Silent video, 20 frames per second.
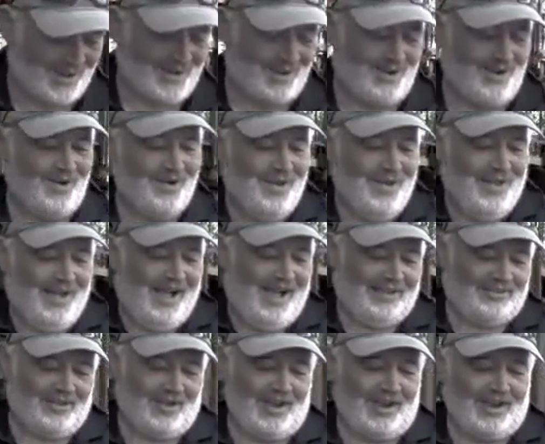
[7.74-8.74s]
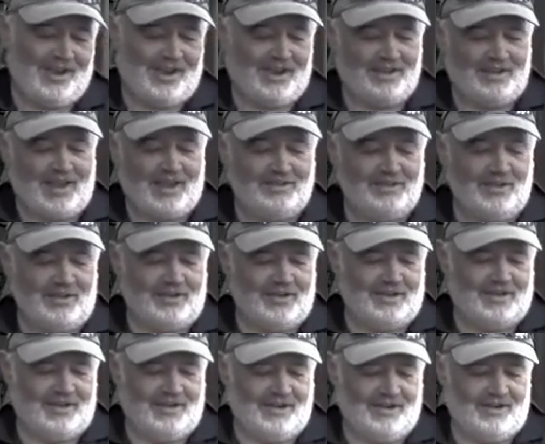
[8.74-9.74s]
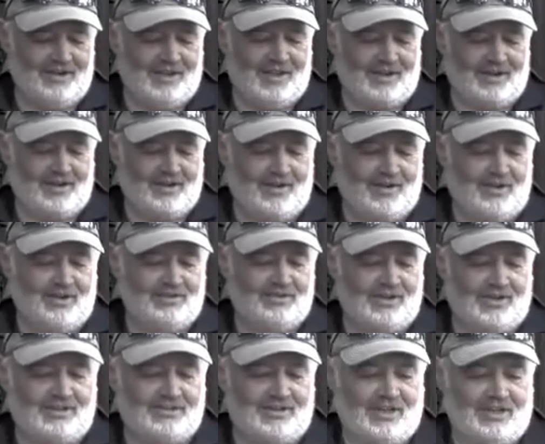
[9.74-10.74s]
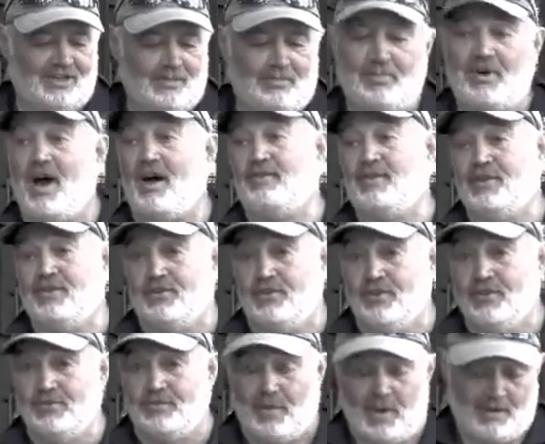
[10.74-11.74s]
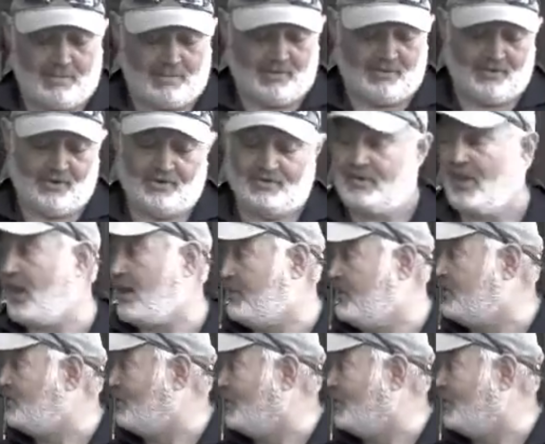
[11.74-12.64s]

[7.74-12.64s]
me, you know? Uh, so I, I, I look in here and it goes, it's in the province newspaper, so it's got to be